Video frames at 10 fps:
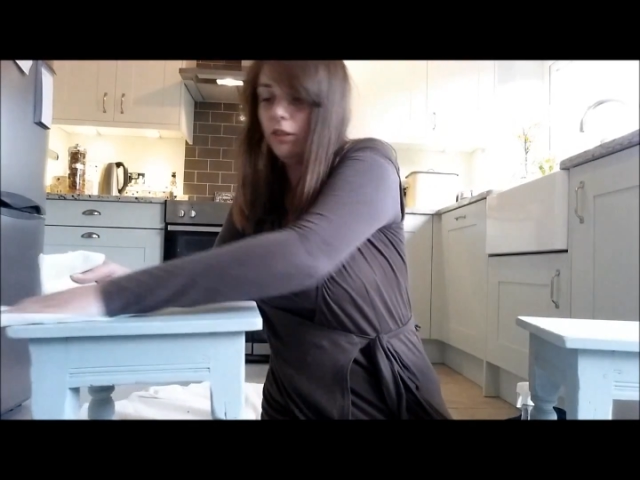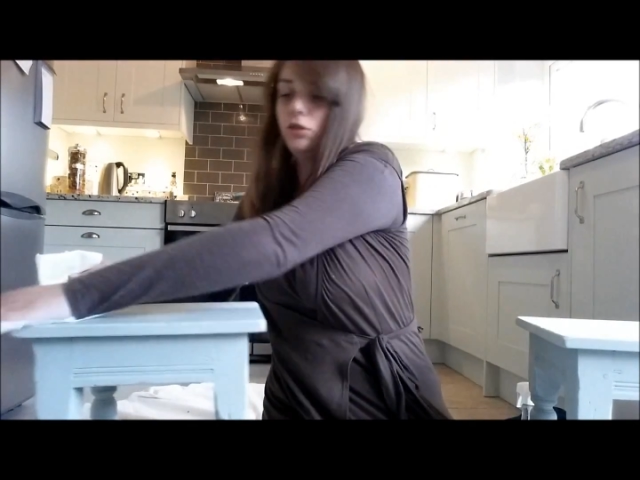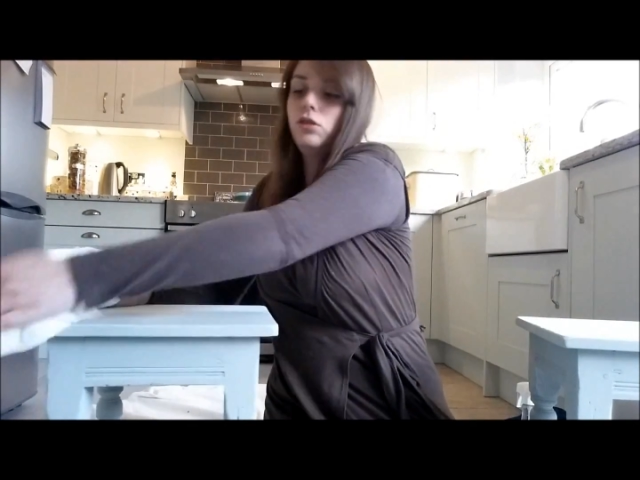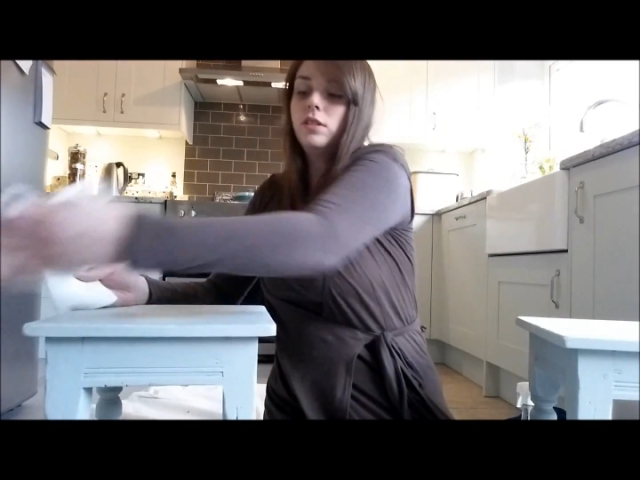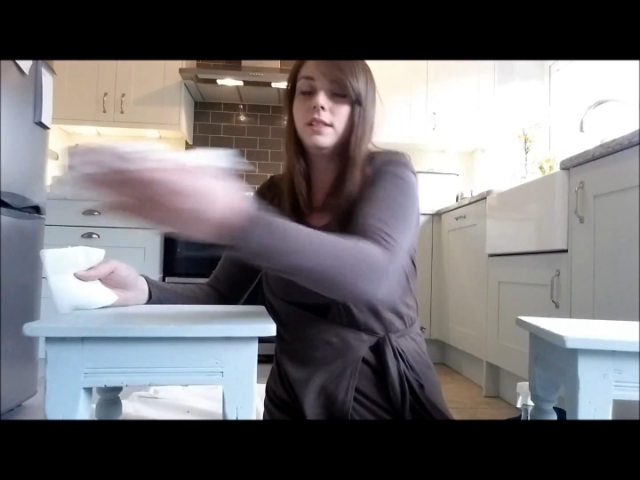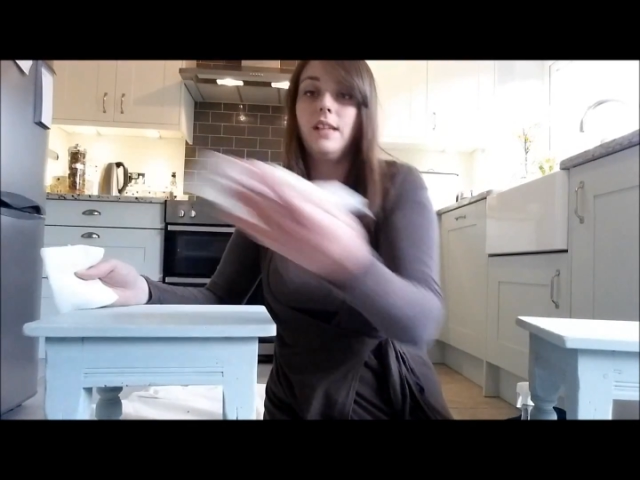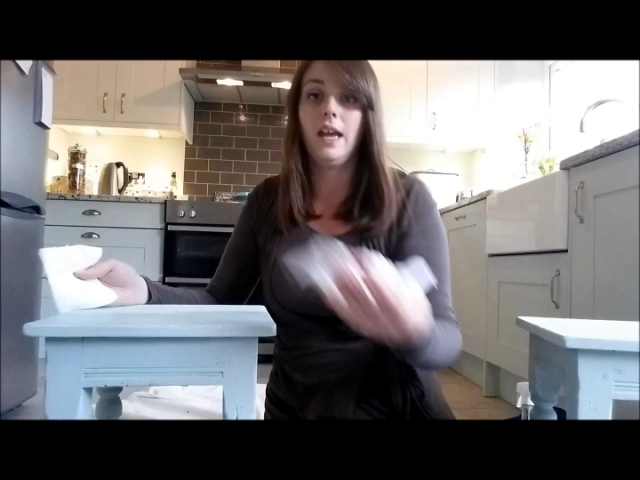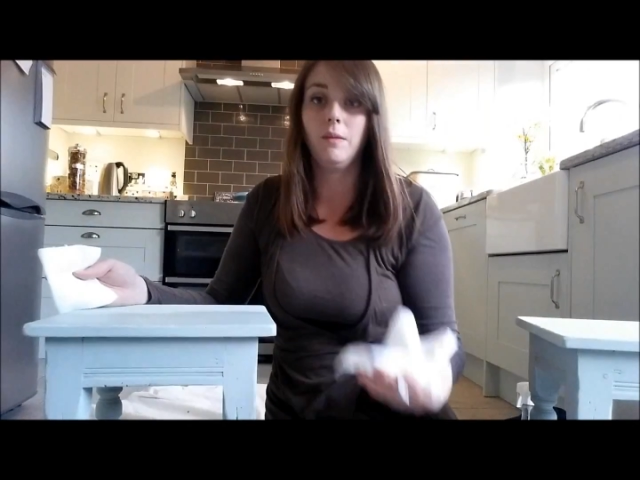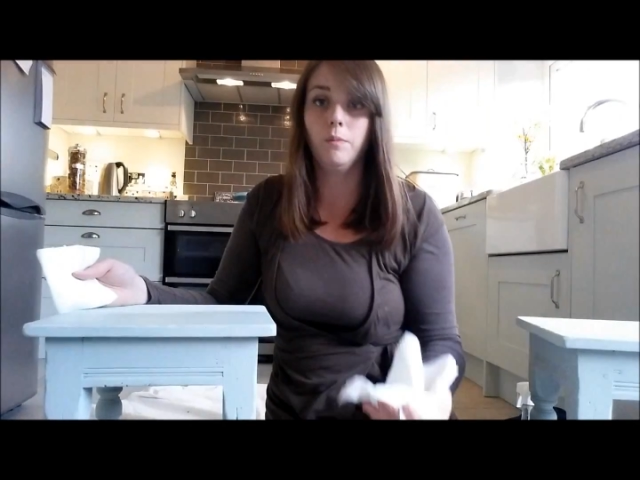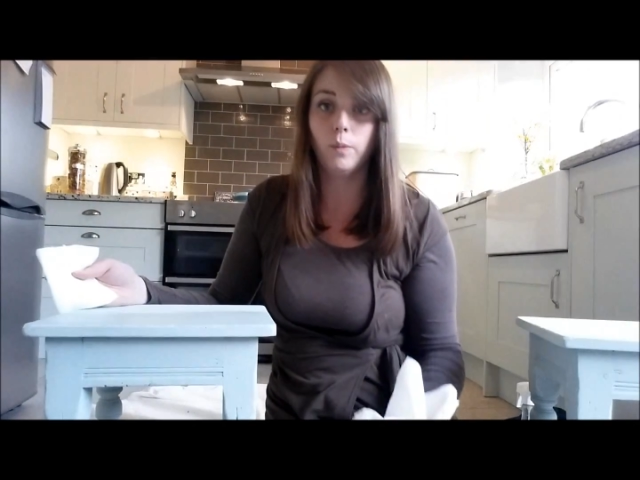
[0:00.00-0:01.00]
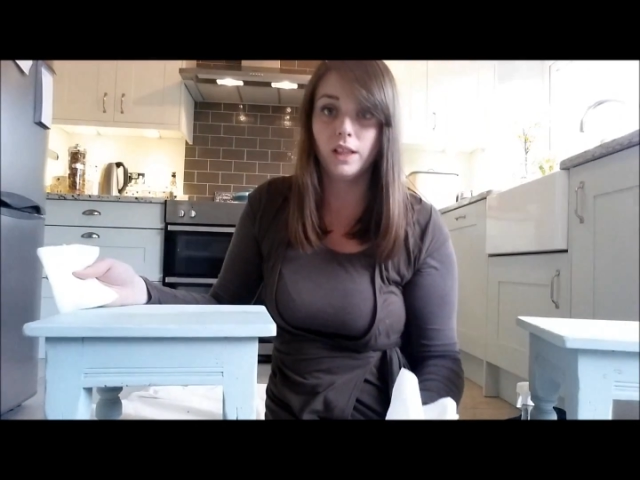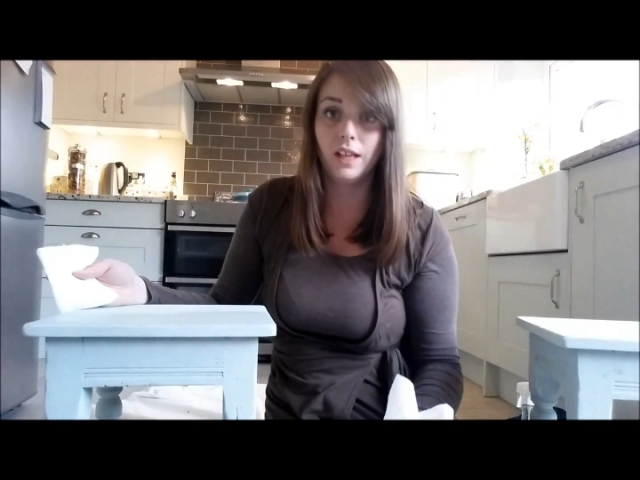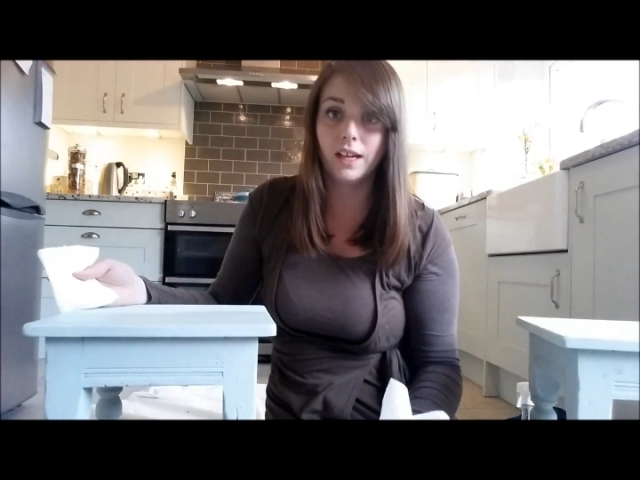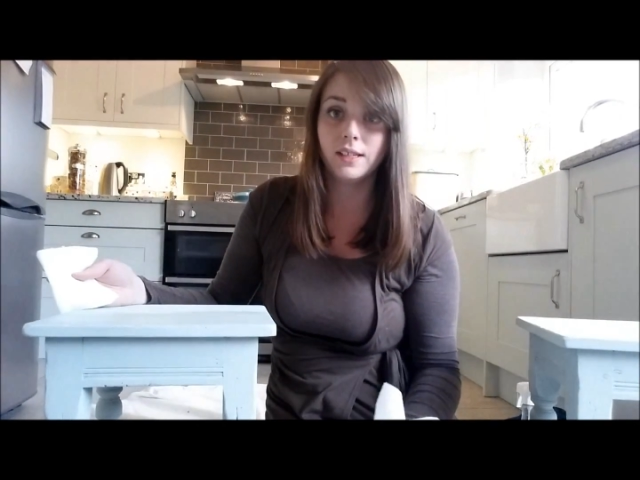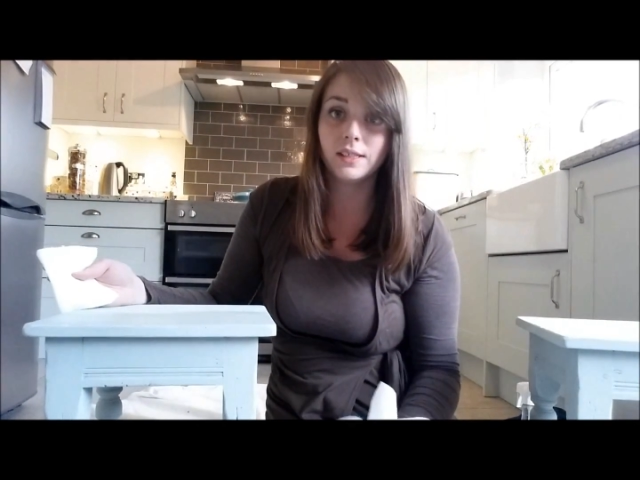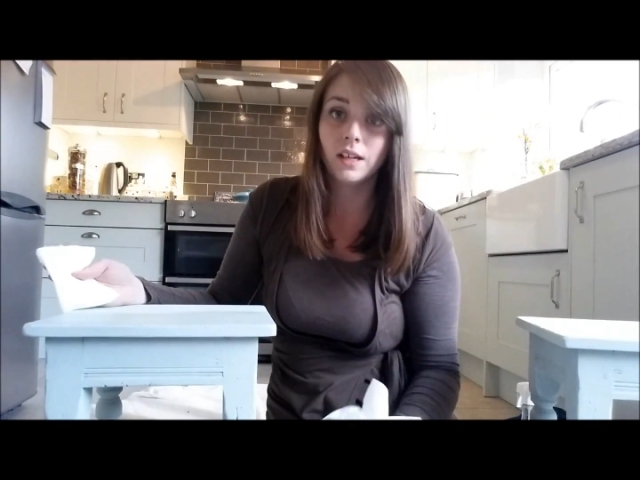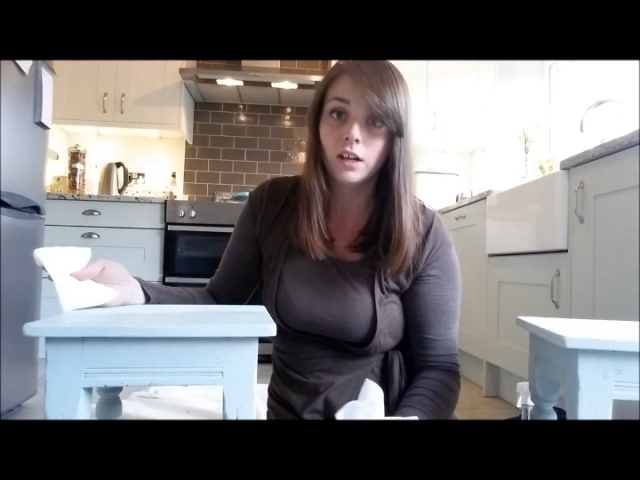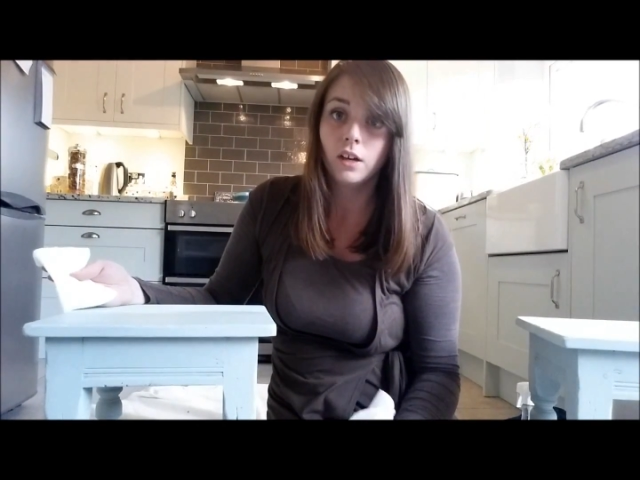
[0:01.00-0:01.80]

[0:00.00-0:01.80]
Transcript: you do the same with this.